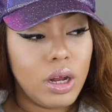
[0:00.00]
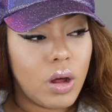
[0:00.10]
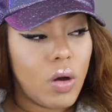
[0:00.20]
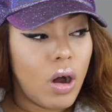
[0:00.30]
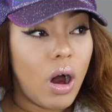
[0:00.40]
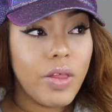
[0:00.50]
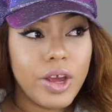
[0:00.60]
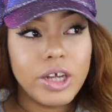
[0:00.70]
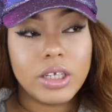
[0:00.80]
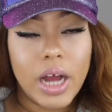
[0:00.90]
all the
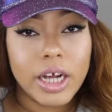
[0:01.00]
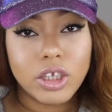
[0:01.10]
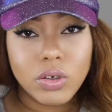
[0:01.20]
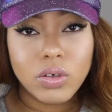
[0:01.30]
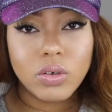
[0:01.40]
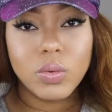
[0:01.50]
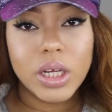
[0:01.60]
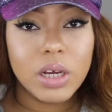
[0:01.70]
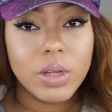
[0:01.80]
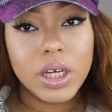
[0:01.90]
years in high school,
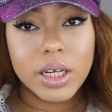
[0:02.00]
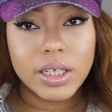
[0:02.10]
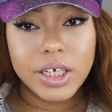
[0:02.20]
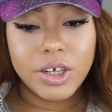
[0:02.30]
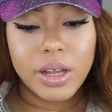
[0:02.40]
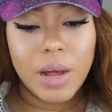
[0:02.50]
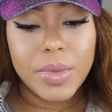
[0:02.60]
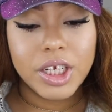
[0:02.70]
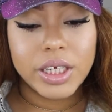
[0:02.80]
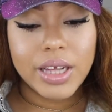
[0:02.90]
we didn't really get to see each other that
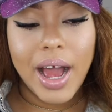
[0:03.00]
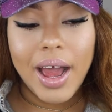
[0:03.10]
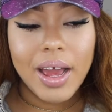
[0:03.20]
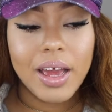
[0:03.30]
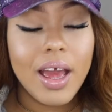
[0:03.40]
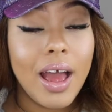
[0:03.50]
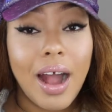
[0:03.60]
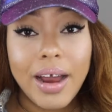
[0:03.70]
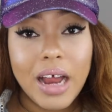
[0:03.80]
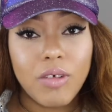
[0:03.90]
much because I
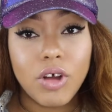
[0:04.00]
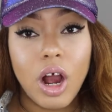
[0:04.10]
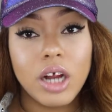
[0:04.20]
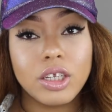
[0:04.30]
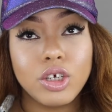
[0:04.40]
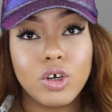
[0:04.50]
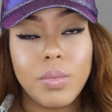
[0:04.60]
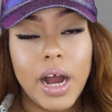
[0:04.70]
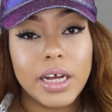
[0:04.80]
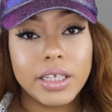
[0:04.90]
didn't have a car until
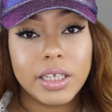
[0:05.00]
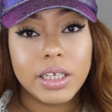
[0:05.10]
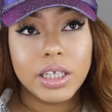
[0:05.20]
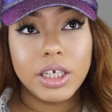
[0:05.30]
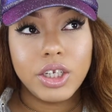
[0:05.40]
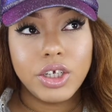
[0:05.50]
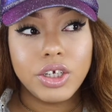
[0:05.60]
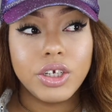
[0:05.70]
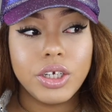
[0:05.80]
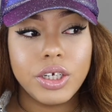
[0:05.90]
my
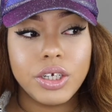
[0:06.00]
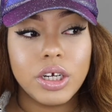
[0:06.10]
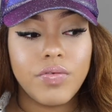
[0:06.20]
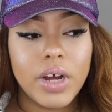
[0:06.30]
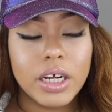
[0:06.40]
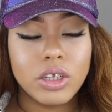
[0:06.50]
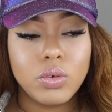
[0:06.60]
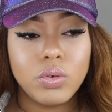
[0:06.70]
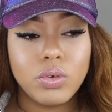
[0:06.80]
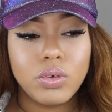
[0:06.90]
senior year of high
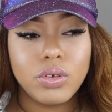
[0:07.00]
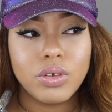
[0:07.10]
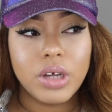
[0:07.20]
school.